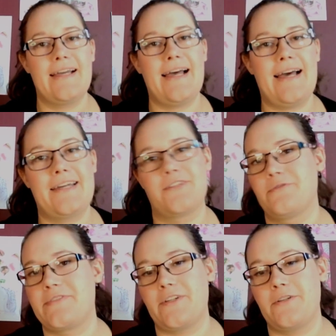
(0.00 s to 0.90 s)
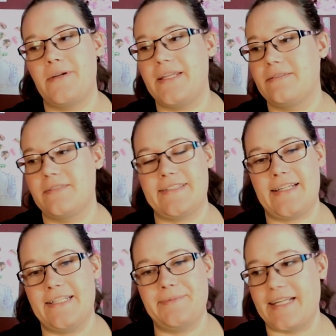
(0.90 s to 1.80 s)
And also in the
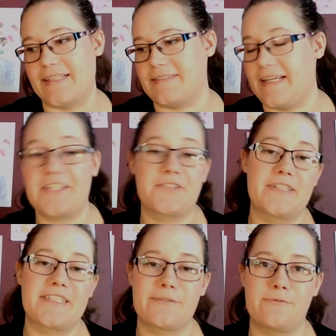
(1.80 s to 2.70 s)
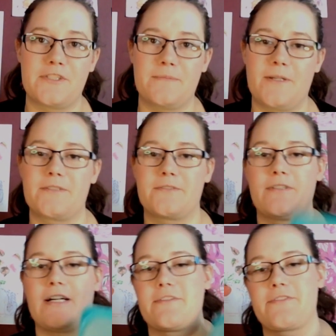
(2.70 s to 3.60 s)
same, I guess, category as the water
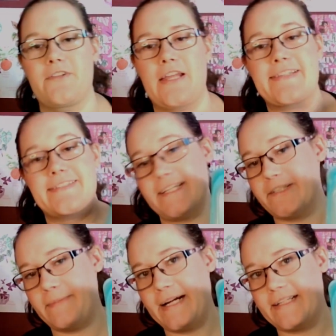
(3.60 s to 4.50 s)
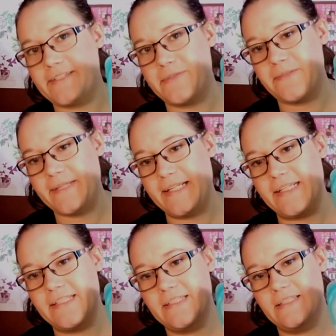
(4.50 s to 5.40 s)
bottle, I also take stasher bags with me,
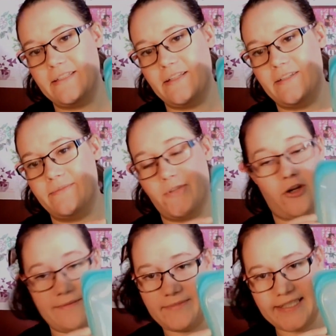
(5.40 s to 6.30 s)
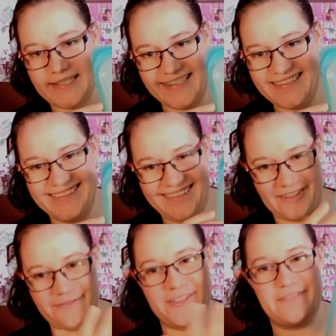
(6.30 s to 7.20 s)
not empty,
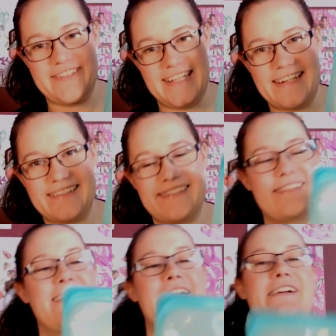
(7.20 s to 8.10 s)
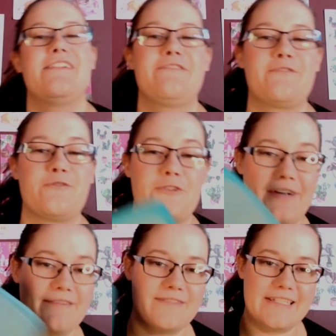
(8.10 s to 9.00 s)
like full of snacks for
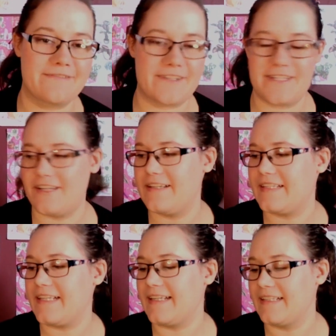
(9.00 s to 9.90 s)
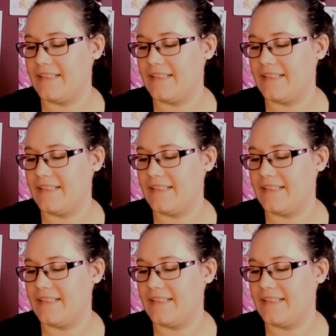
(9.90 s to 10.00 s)
travelling, for the journey.